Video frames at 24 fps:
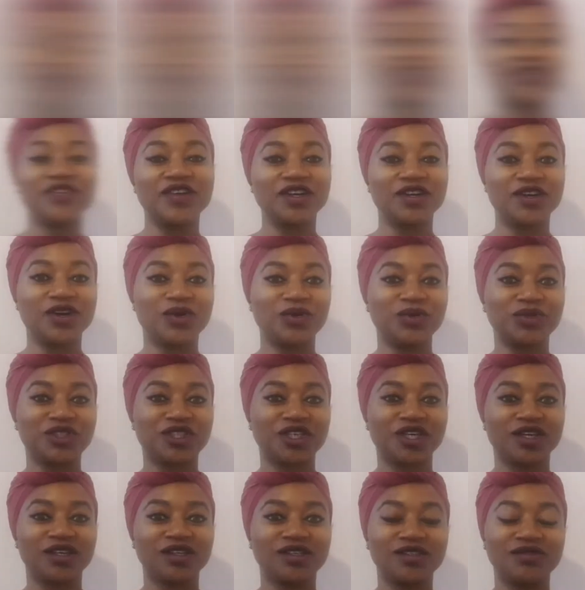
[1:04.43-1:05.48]
Nigerian
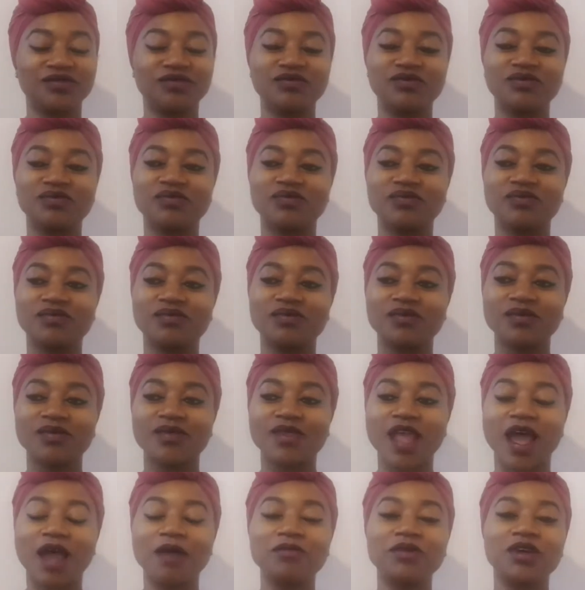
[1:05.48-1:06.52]
culture.
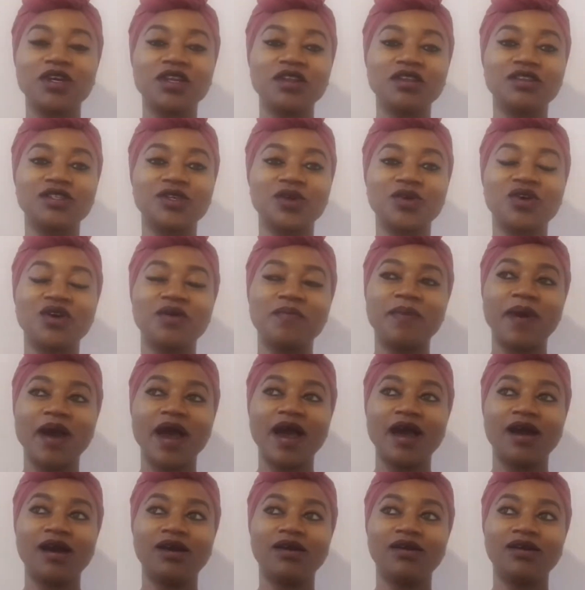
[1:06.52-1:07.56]
I'm going to talk
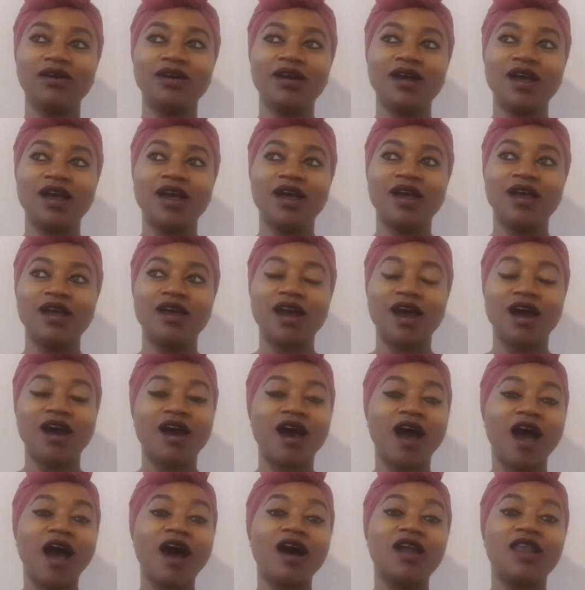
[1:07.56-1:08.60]
about
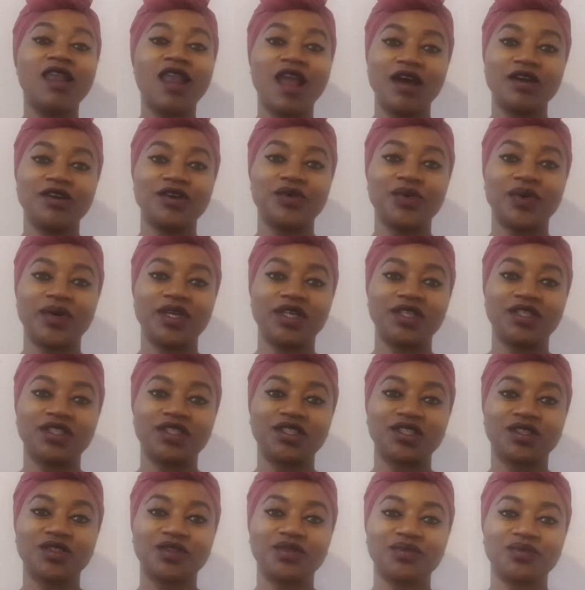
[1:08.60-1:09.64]
our
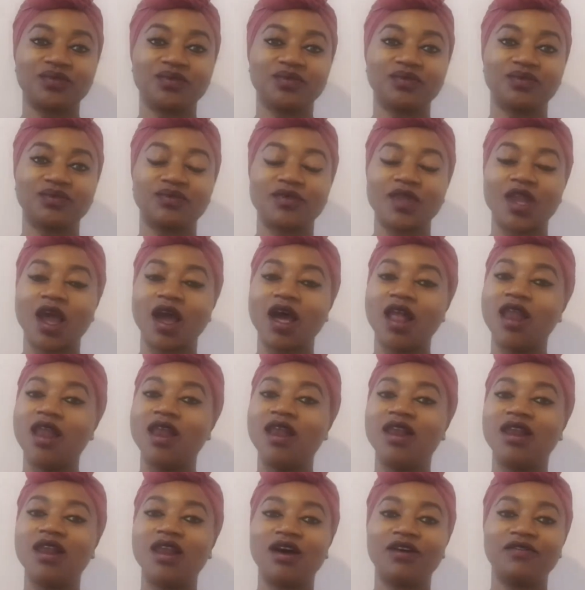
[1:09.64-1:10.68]
language. I
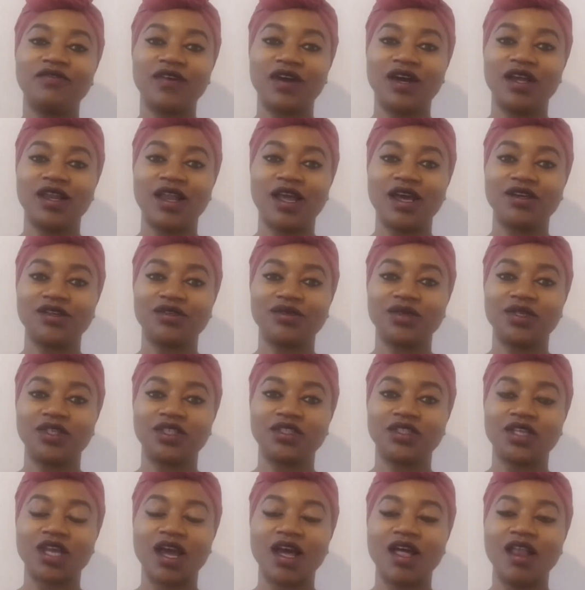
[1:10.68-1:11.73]
love our
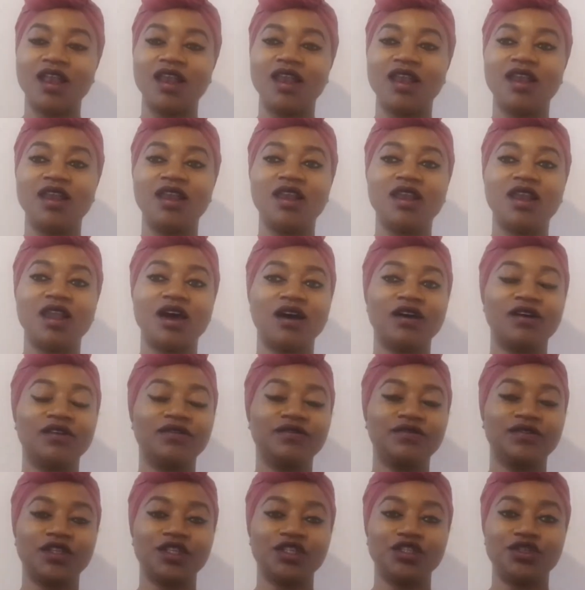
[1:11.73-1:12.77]
language. I
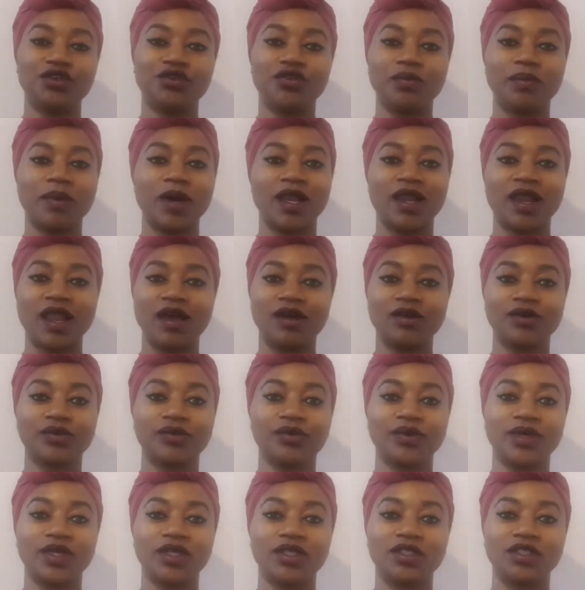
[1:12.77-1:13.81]
love the Yoruba
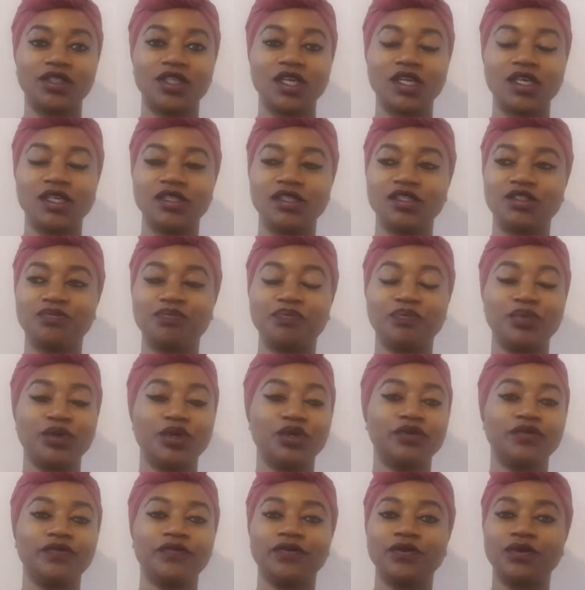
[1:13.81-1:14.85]
language. It's
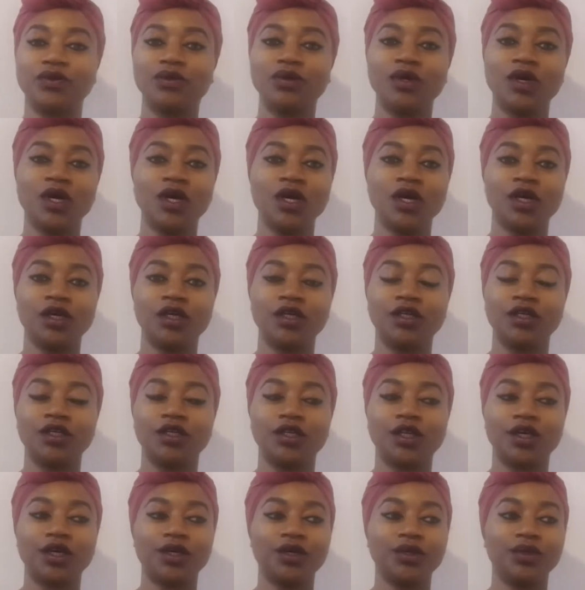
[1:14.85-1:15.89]
beautiful.
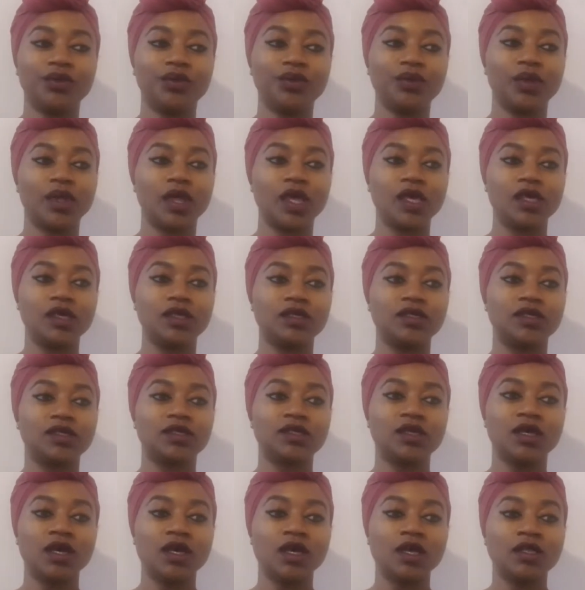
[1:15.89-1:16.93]
You know,
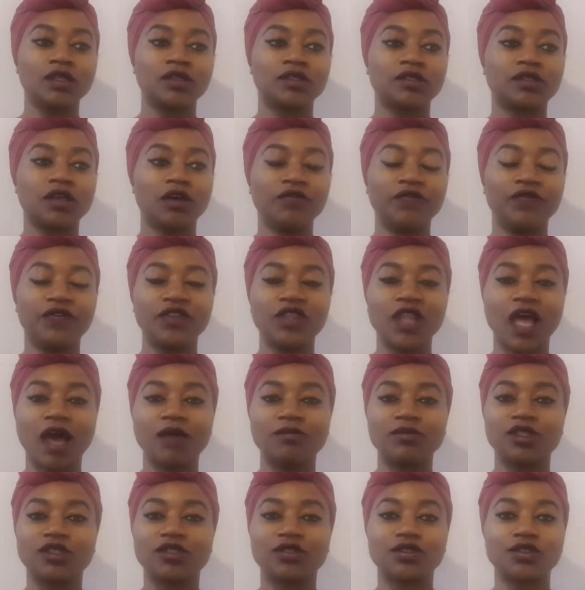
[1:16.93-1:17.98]
it's something
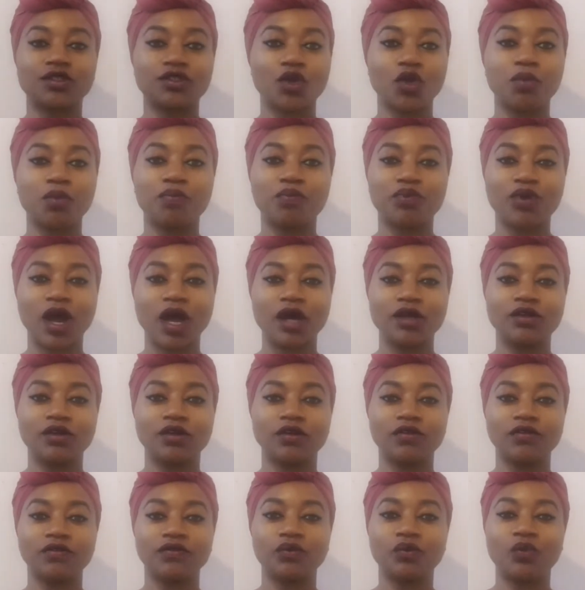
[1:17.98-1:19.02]
I'm so proud
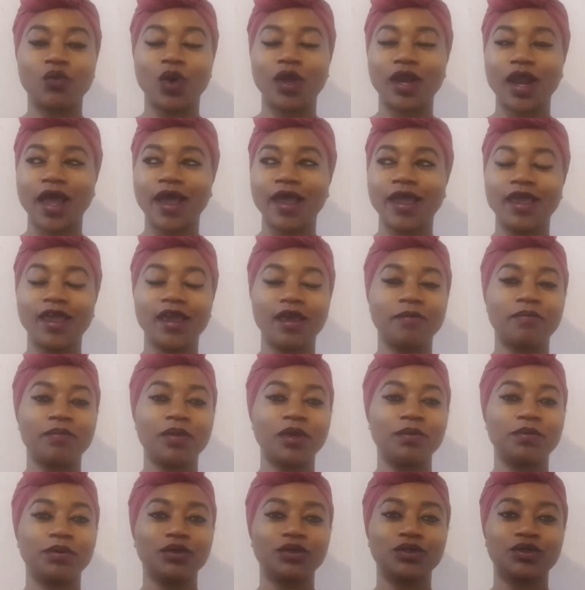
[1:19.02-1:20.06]
of when I hear
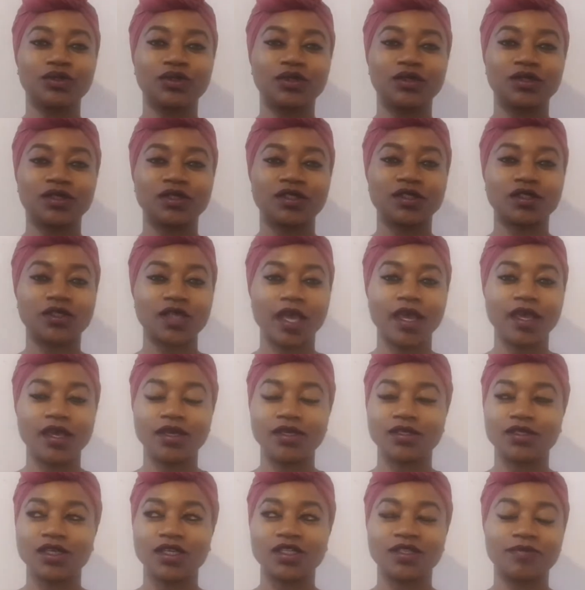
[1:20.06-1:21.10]
people
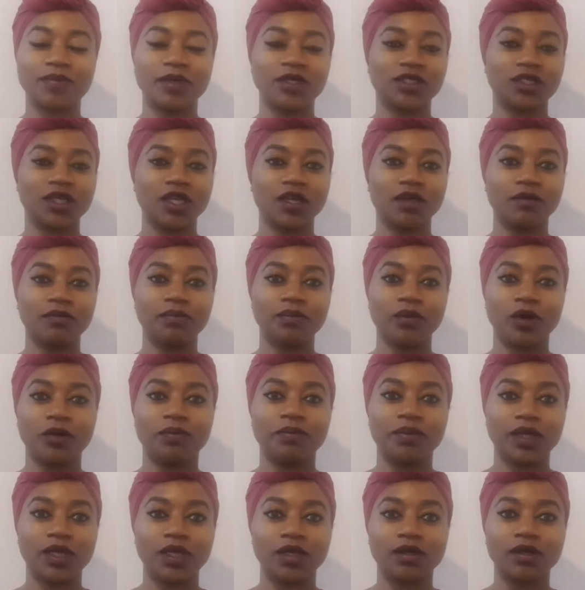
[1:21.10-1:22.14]
say it, especially in
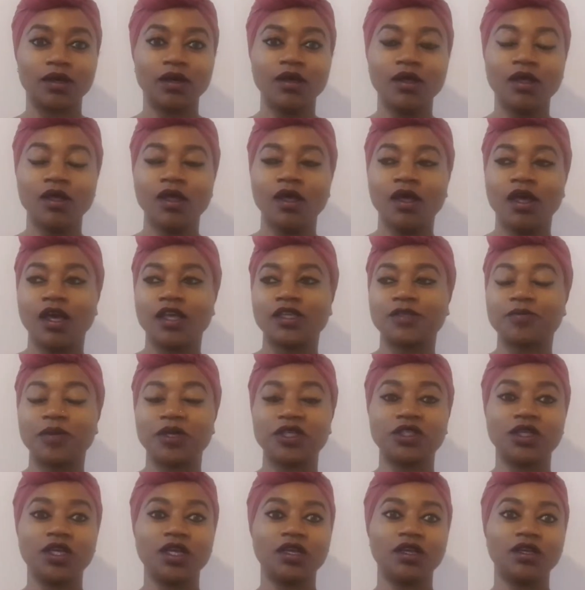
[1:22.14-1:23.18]
public,
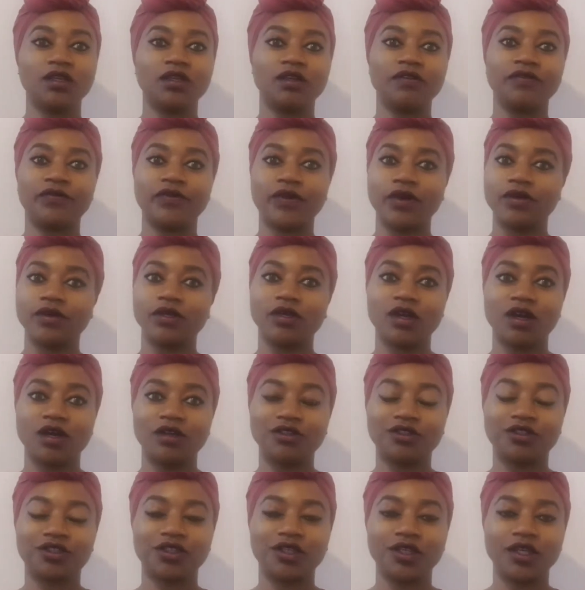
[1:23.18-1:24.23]
especially in a foreign
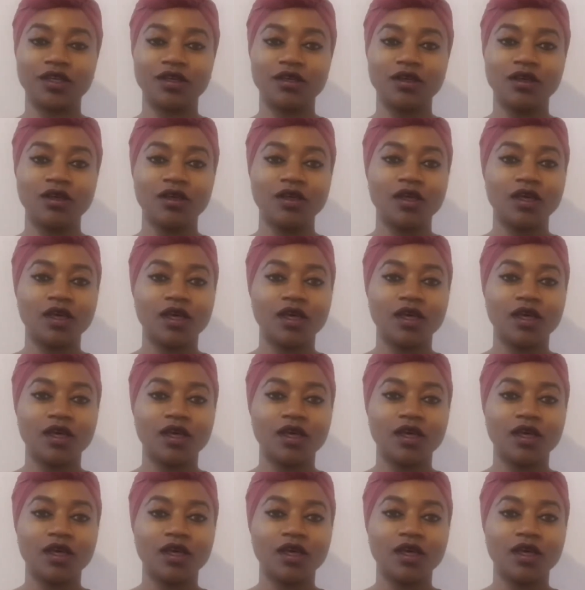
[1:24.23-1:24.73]
country.